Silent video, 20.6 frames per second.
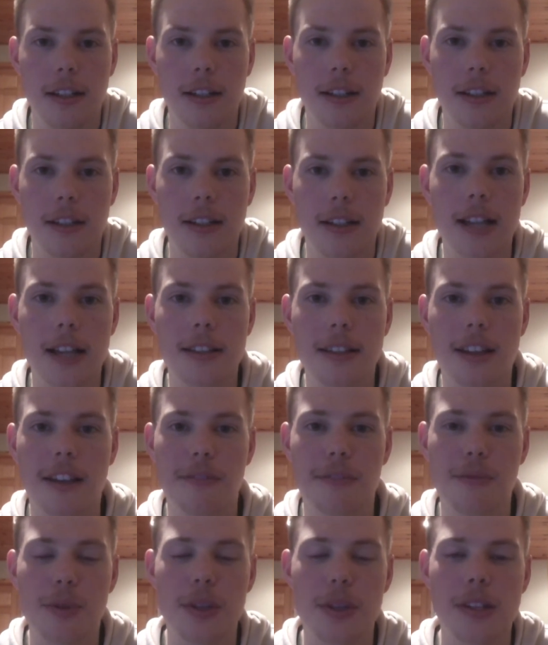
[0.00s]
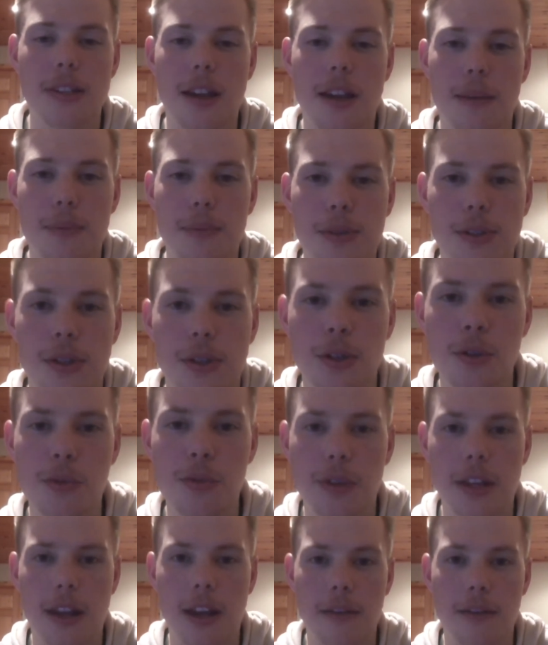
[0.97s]
That's it for this episode with
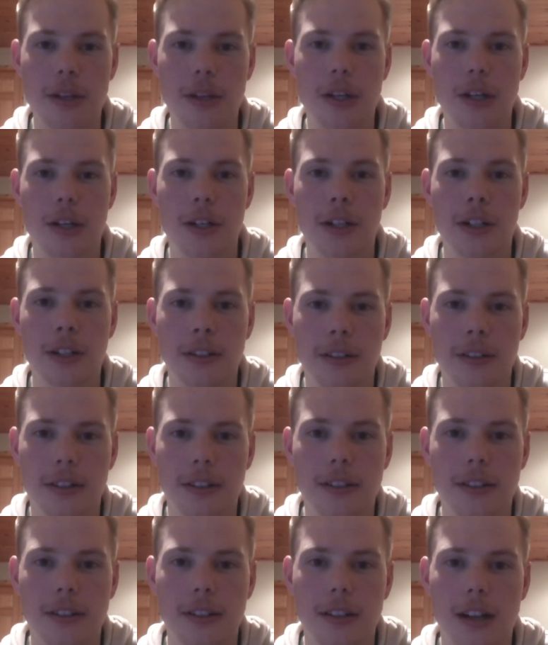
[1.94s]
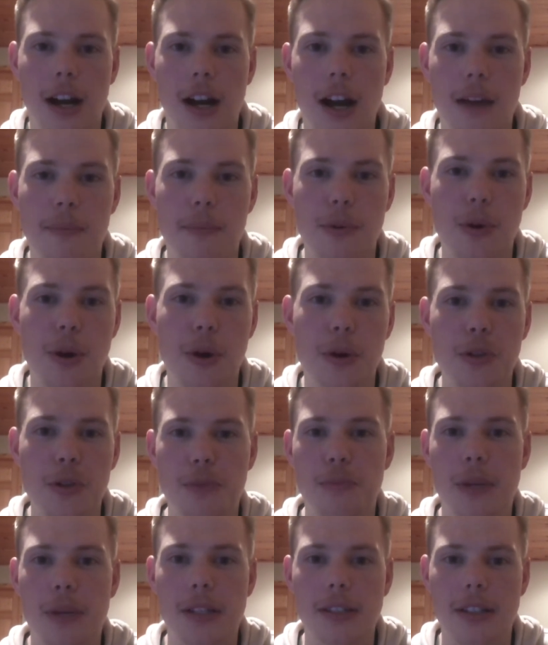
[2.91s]
Kevin Carr. I'm your host,
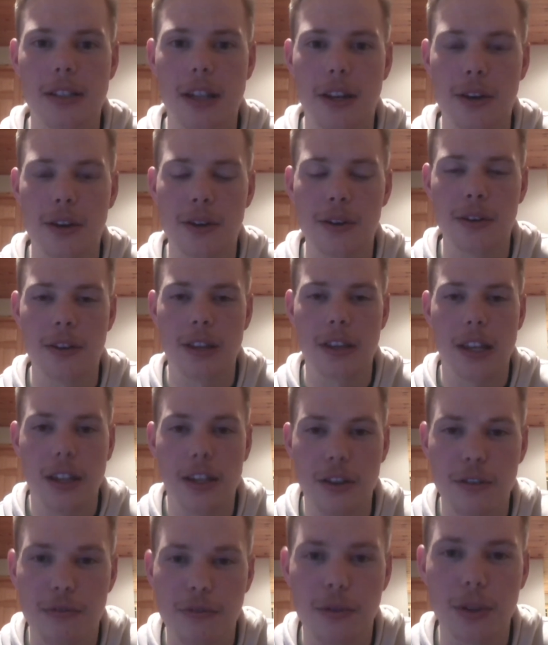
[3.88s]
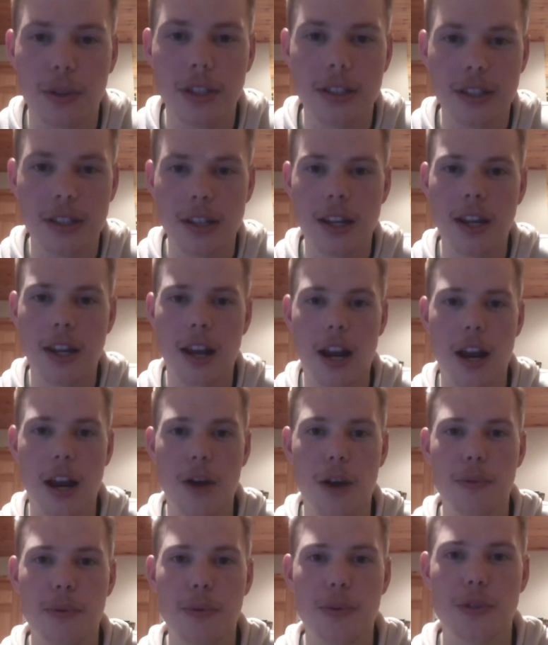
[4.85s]
Ben Skinner. Thank you for listening, and I hope
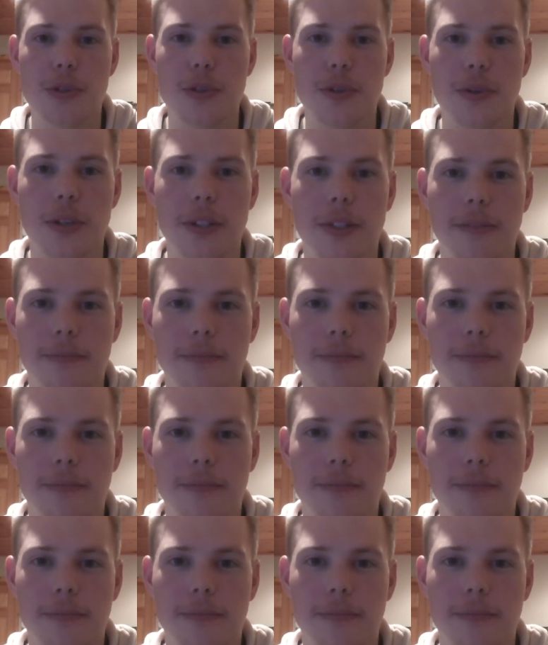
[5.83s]
you enjoyed.